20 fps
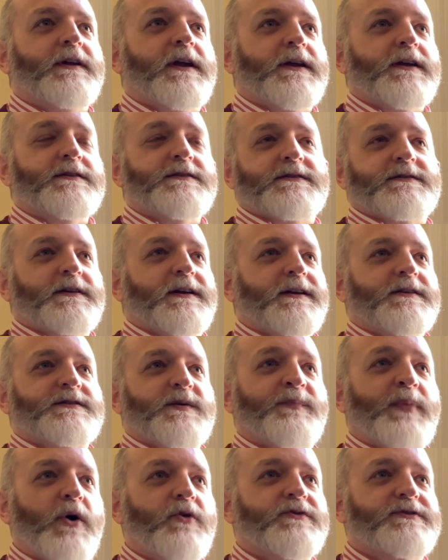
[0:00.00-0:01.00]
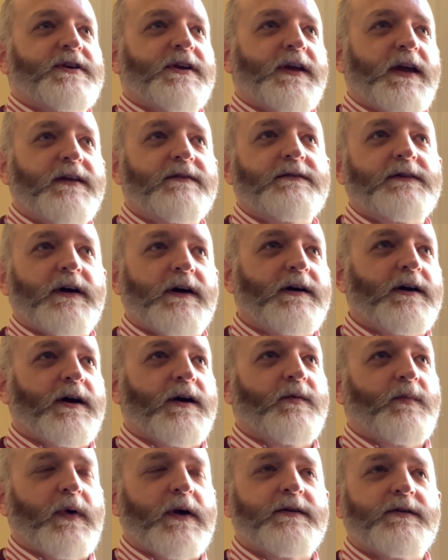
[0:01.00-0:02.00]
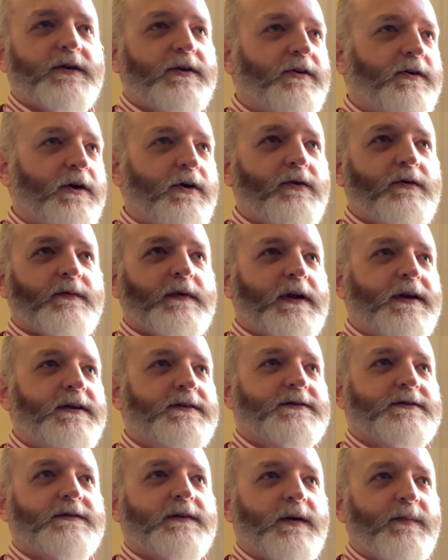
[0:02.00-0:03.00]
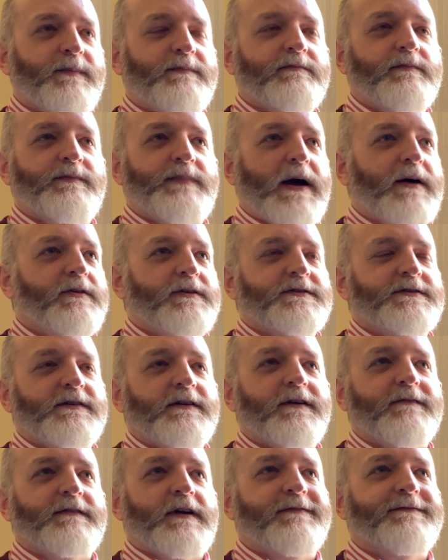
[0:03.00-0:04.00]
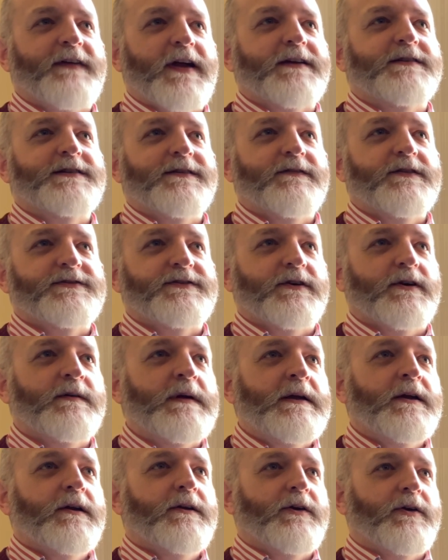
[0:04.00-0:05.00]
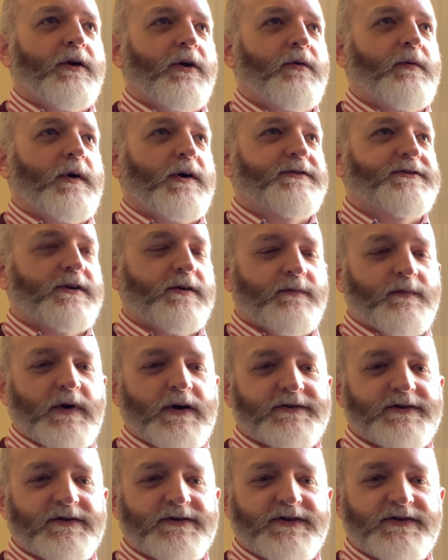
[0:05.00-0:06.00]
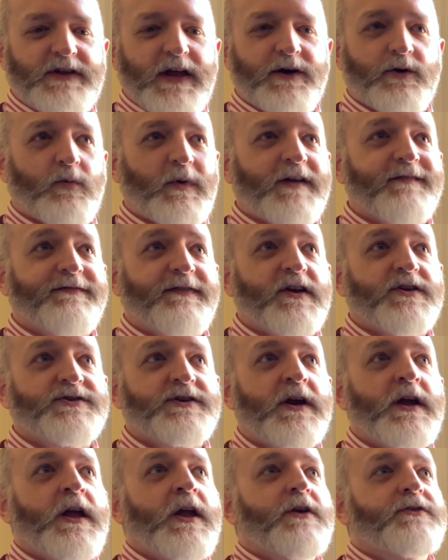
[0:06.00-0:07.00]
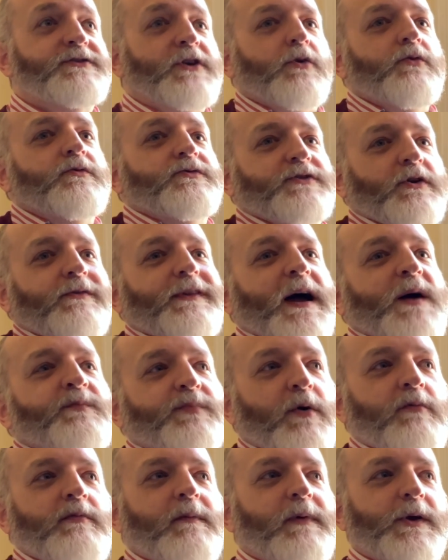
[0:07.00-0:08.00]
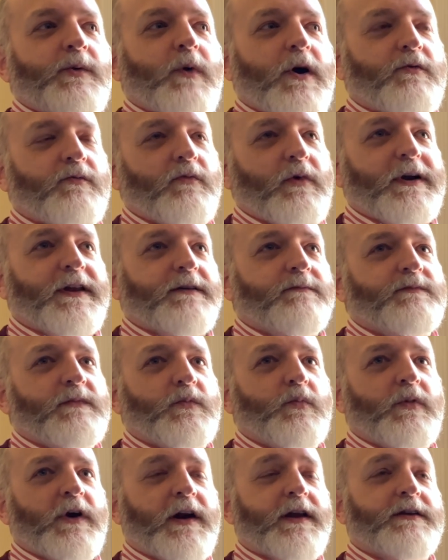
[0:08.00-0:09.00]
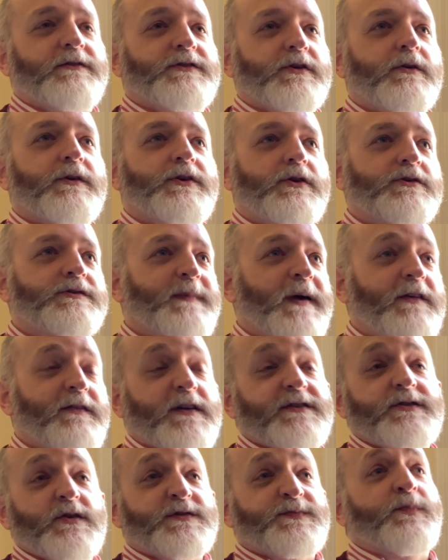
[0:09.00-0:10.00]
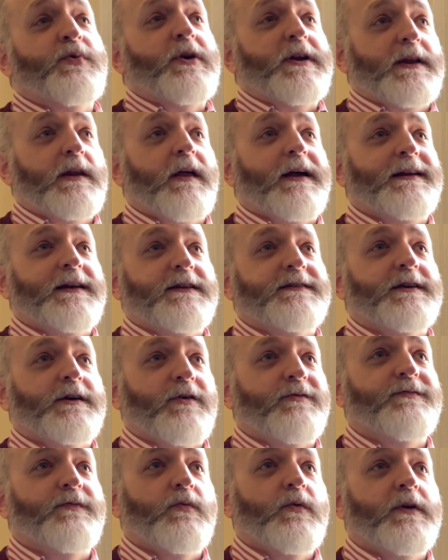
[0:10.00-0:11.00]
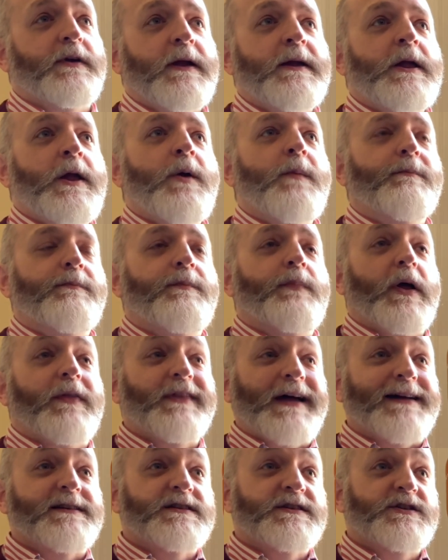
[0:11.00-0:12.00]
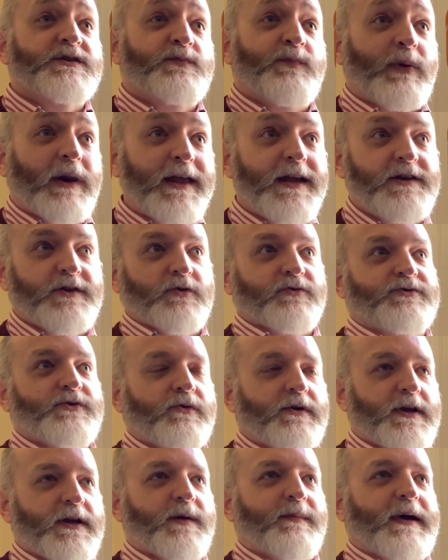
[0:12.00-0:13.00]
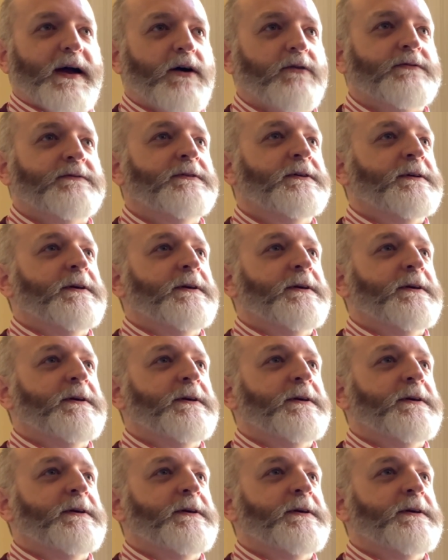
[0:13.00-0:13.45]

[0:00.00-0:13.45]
is opposing it, but he's about as effective as a stale wet fish. So that probably won't really do a huge amount of it. So it's pretty likely to go forward. But that split you're talking about,